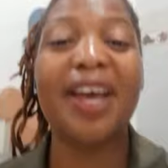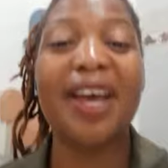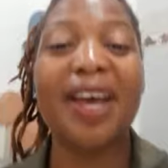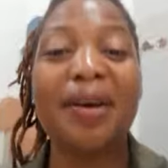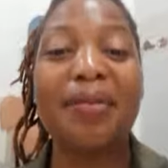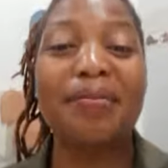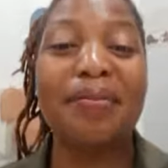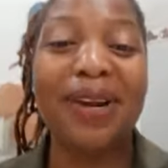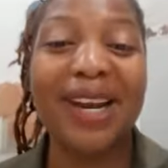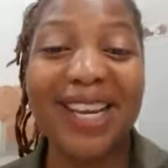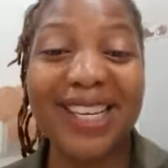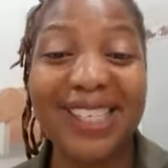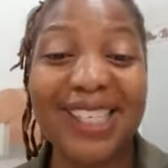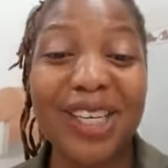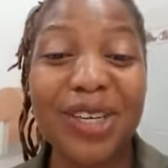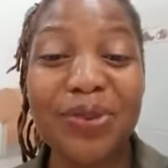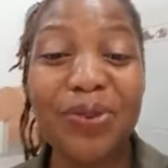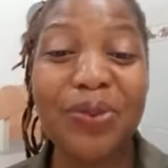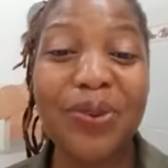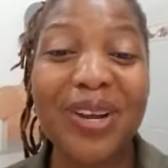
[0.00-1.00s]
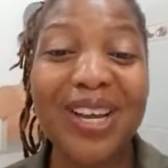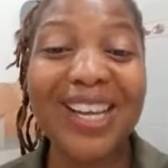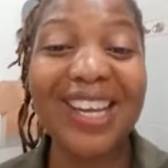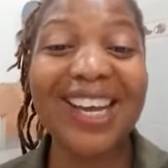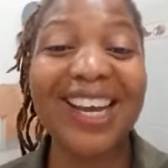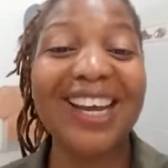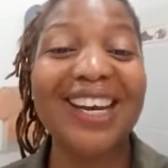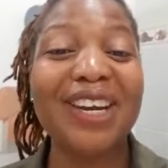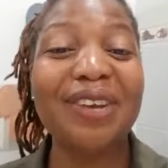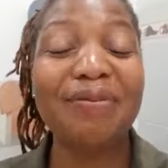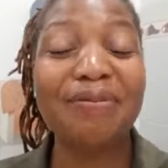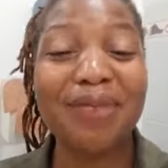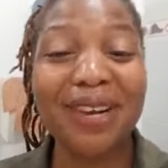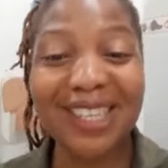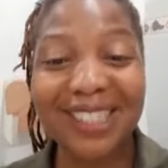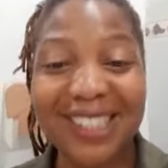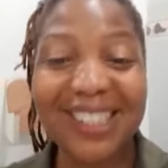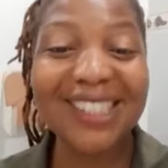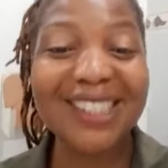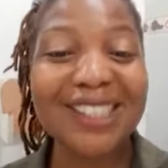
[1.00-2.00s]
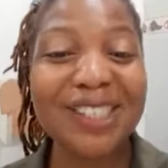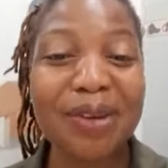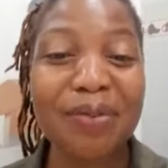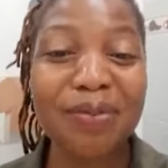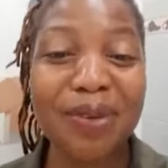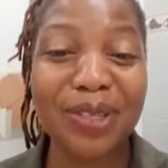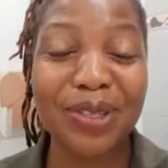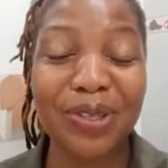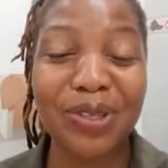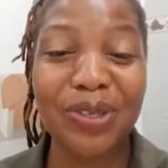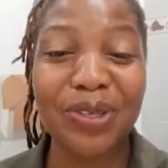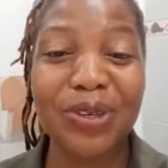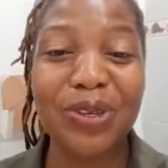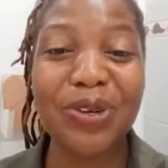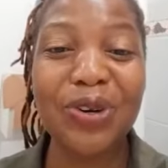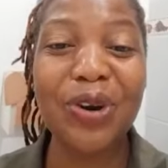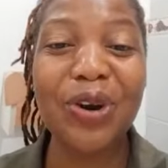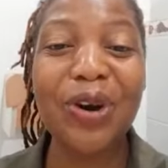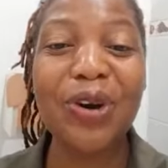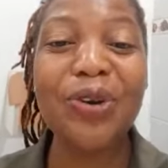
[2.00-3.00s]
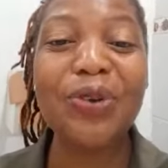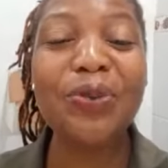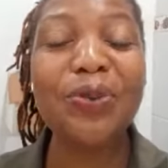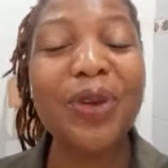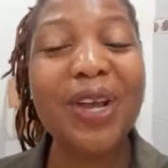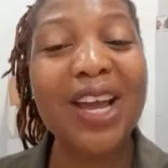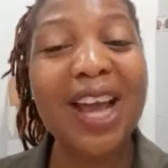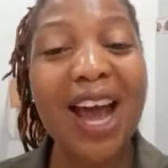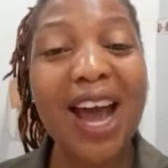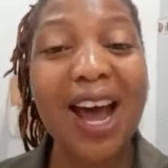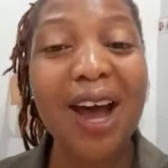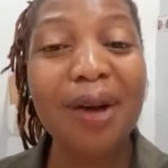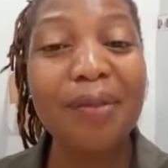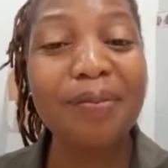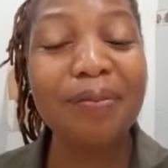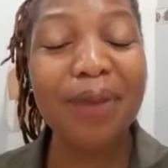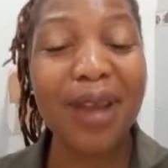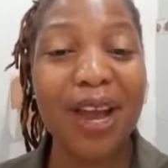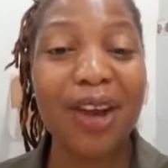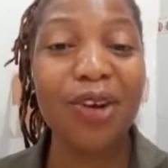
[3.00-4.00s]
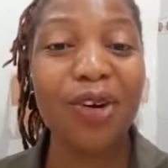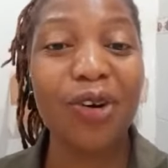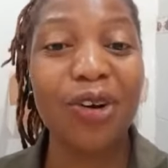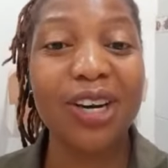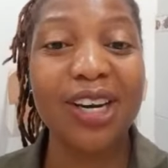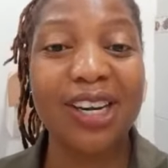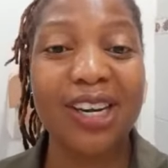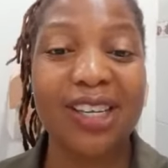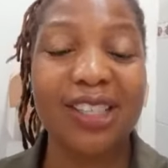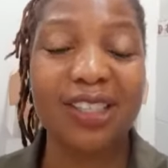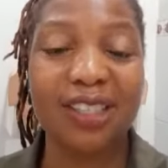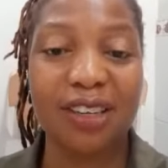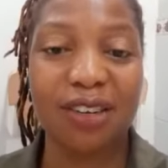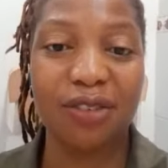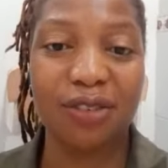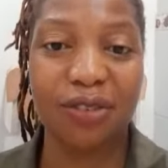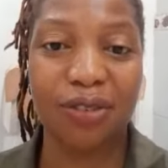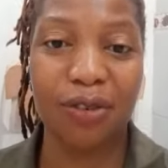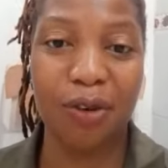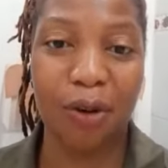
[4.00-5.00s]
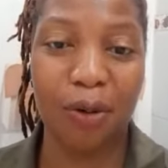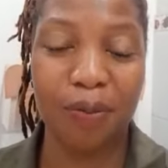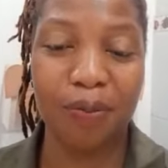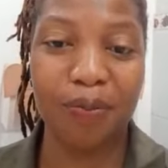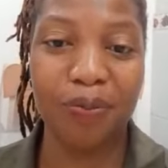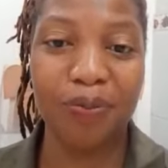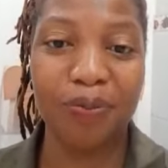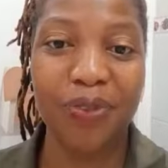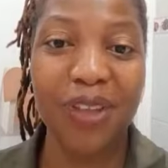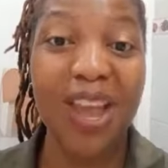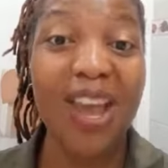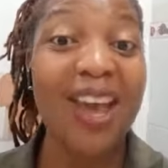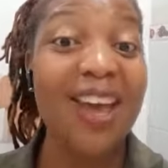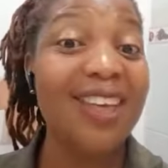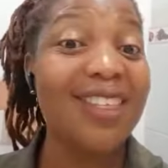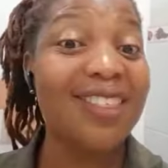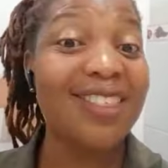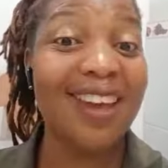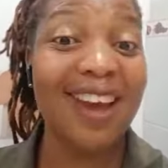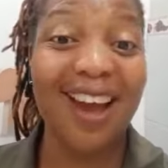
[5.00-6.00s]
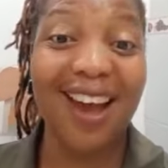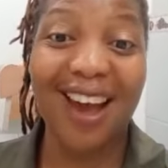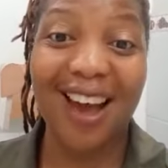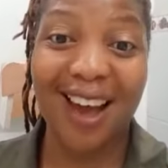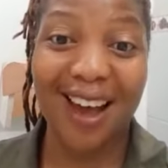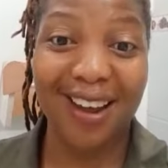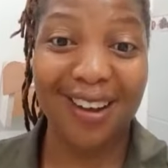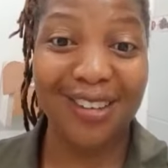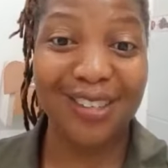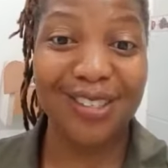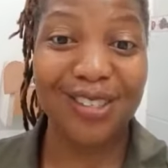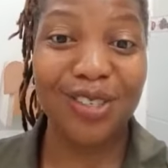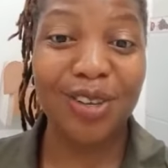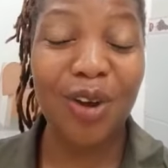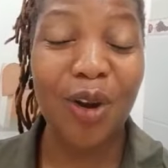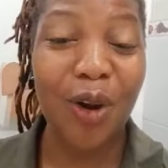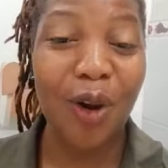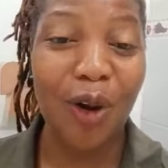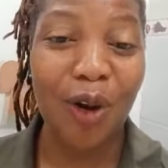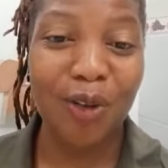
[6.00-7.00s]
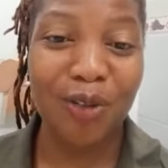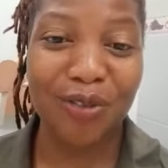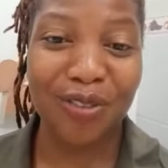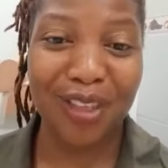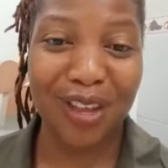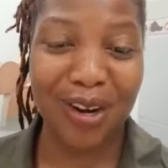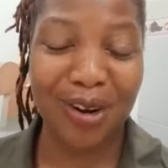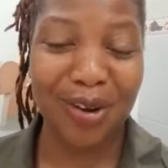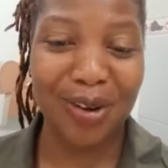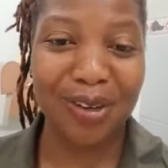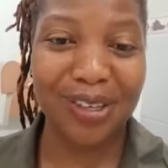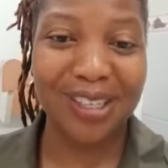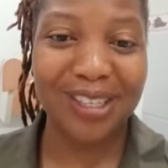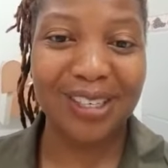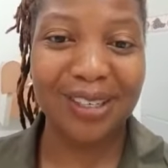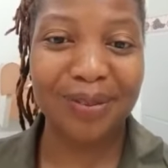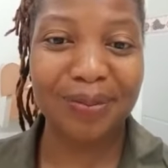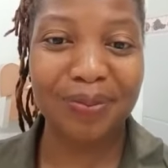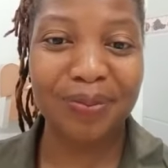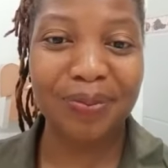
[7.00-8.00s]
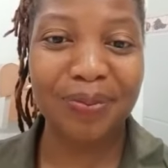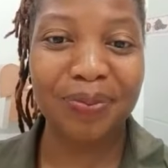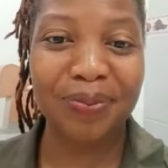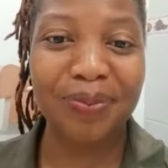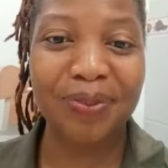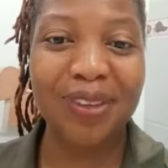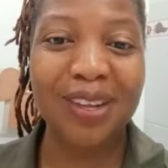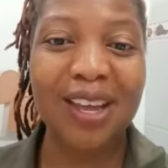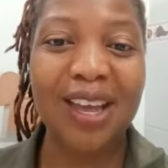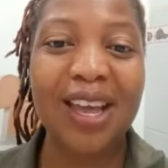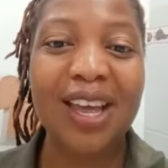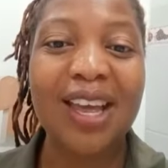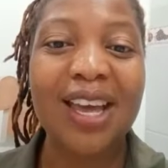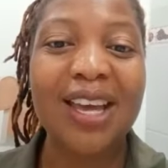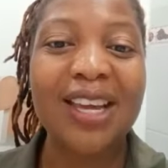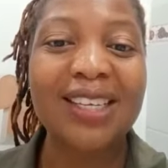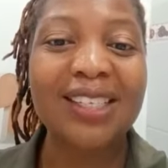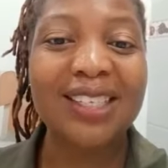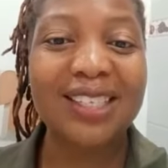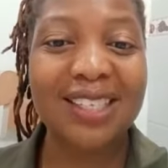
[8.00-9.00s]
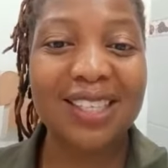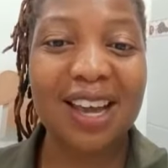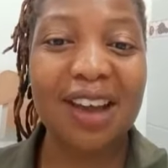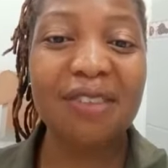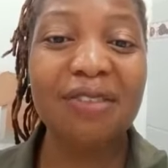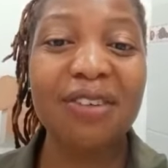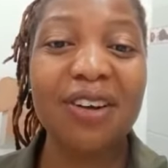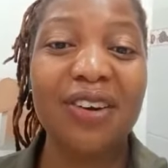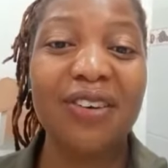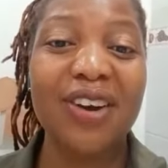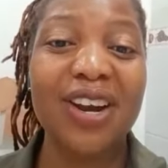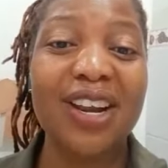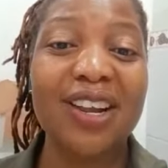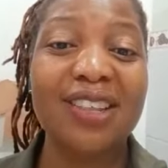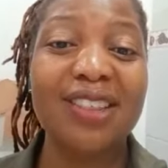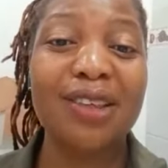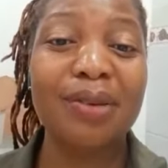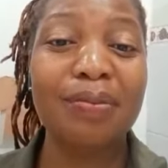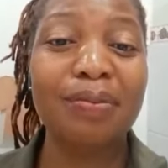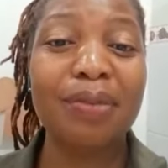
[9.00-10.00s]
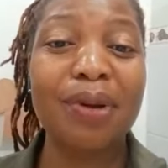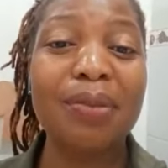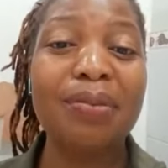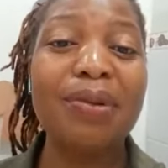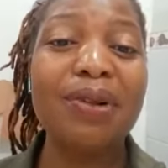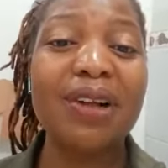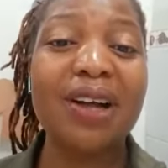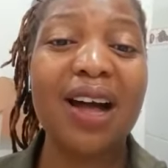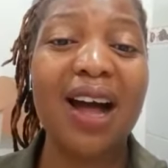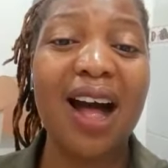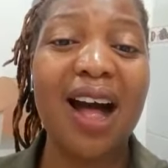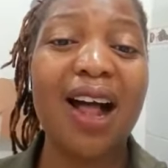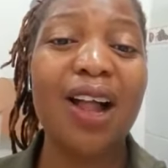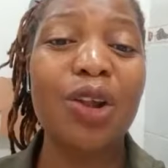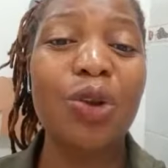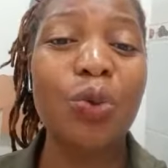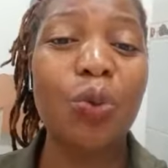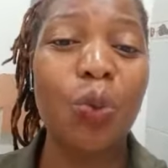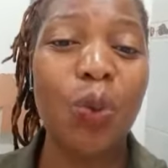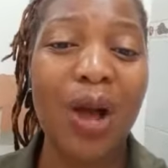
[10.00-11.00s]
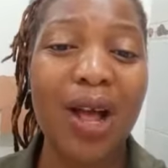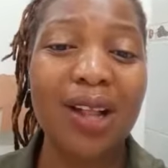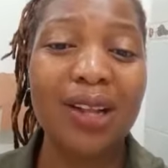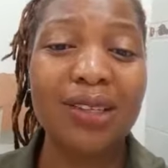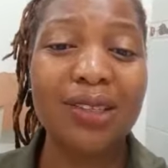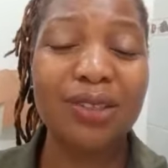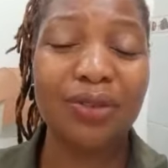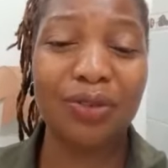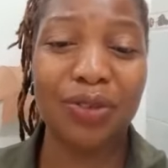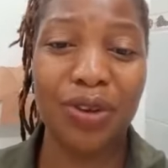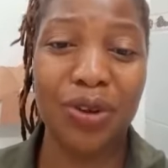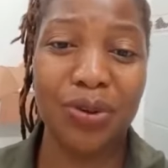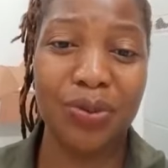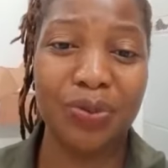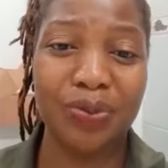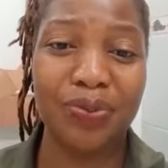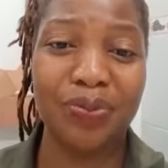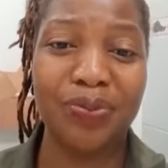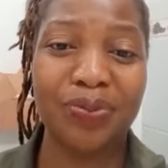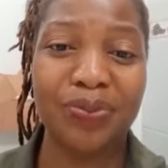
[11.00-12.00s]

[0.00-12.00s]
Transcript: A blessed week and a blessed Sabbath to you all. We are back on lesson four the eyes of the Lord. Discovering the biblical worldview.